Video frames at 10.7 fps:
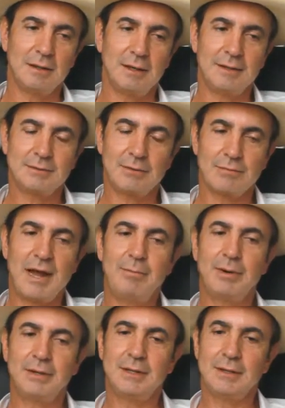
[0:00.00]
has a
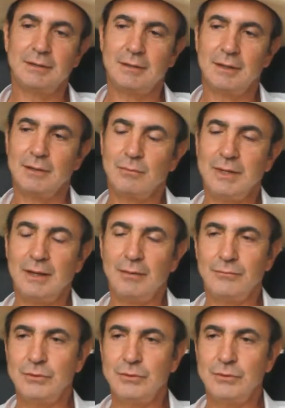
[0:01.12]
wrapper that we have